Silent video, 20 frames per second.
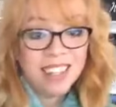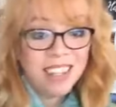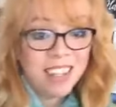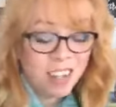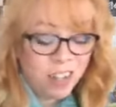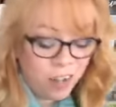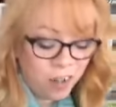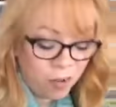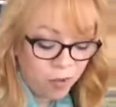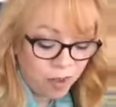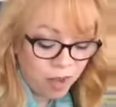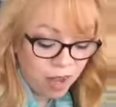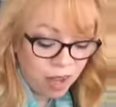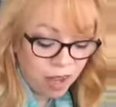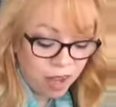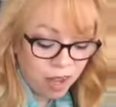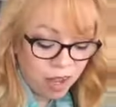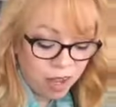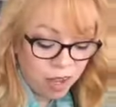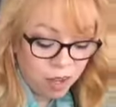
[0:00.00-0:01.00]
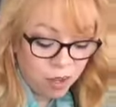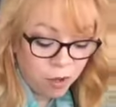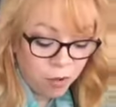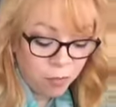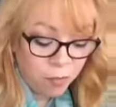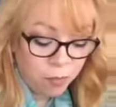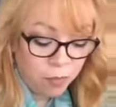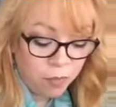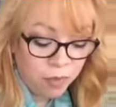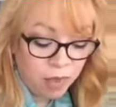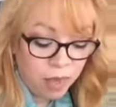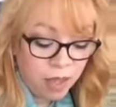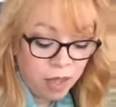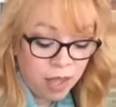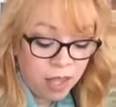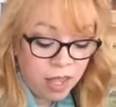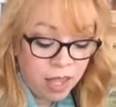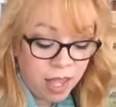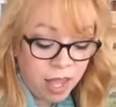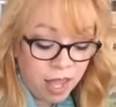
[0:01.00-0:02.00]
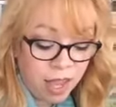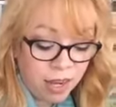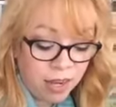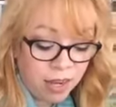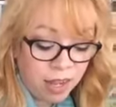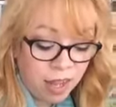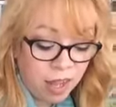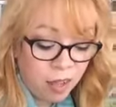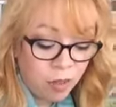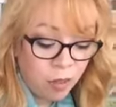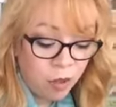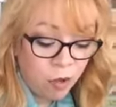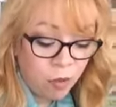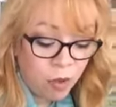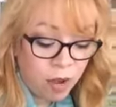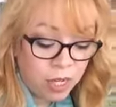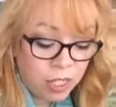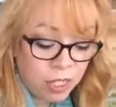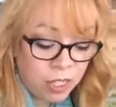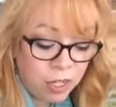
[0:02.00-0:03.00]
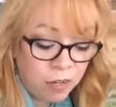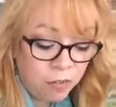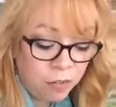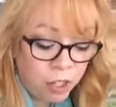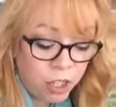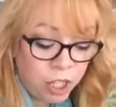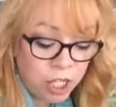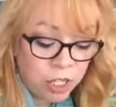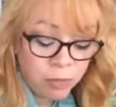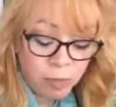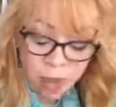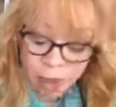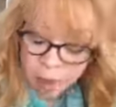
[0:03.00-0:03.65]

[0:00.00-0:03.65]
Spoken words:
so, again, the question, if you're just